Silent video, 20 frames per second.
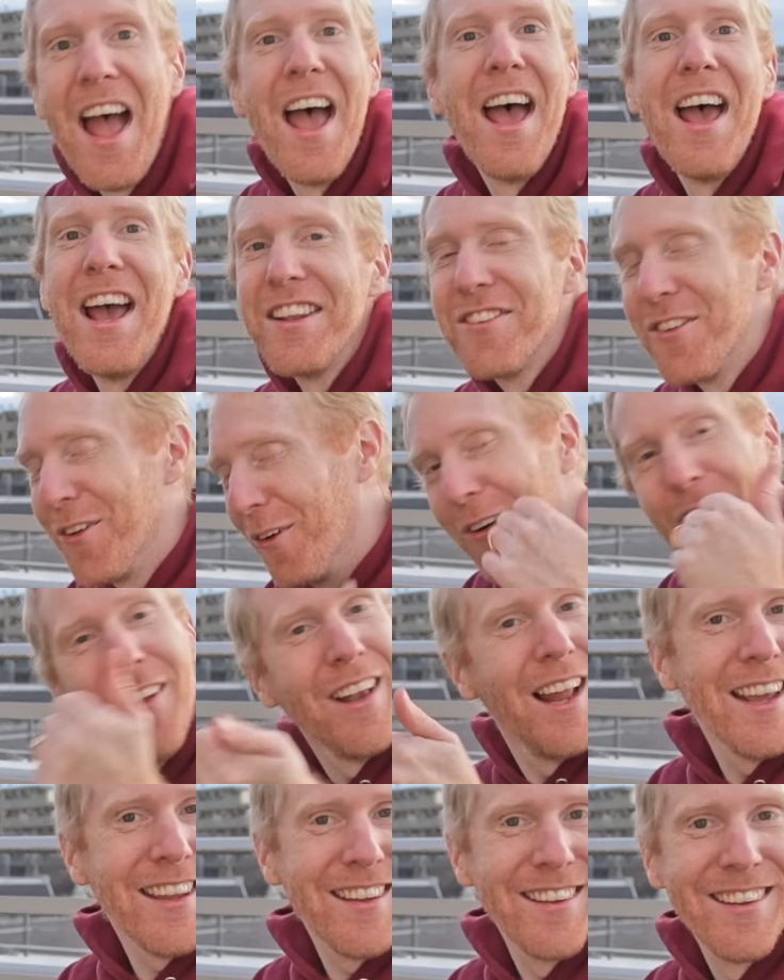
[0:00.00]
And, you know,
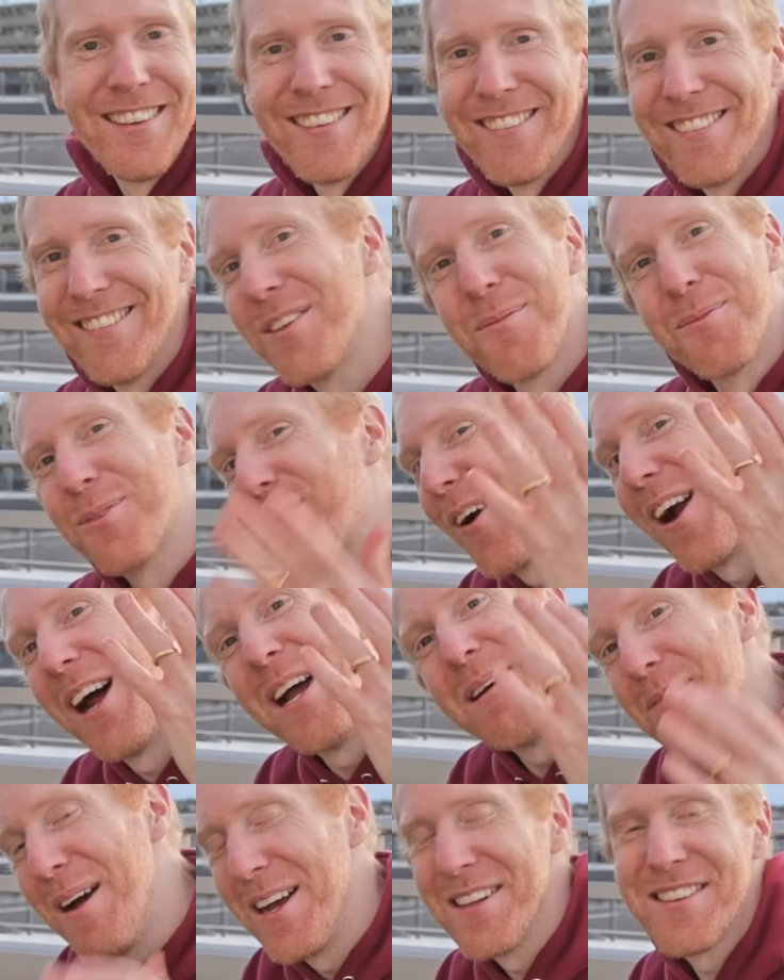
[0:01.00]
like,
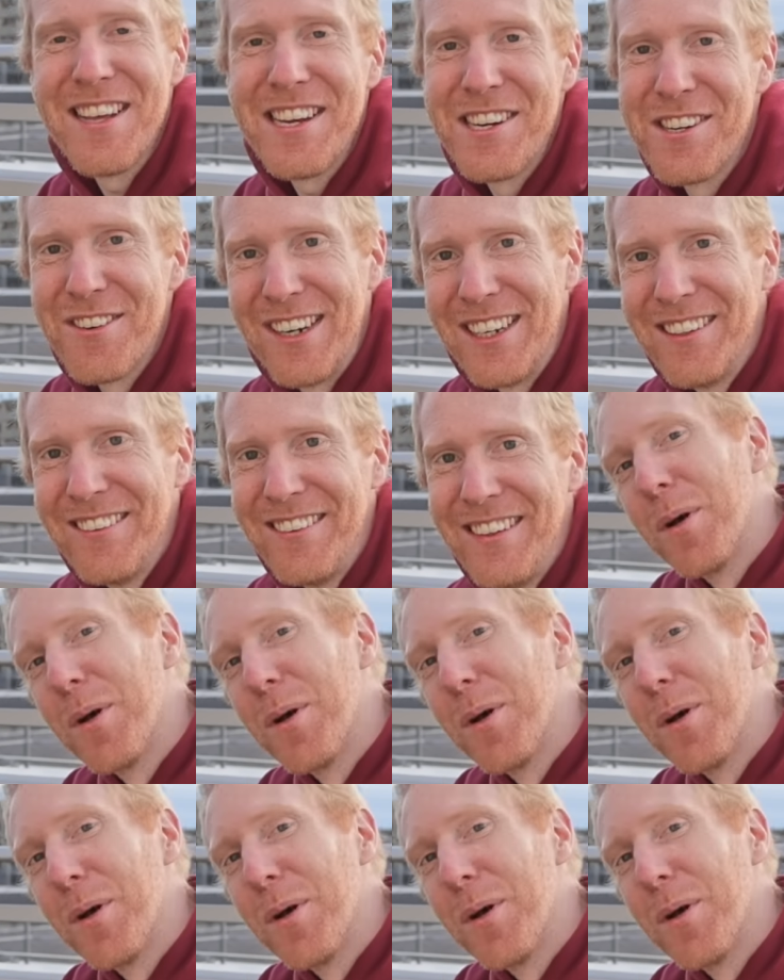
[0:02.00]
subscribe, etc.